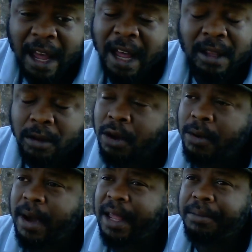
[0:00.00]
y'all, you
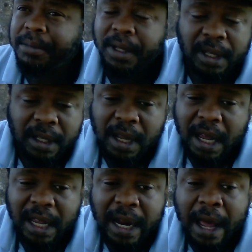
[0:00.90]
know what?
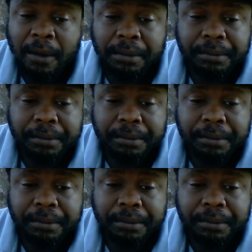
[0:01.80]
Y'all get out.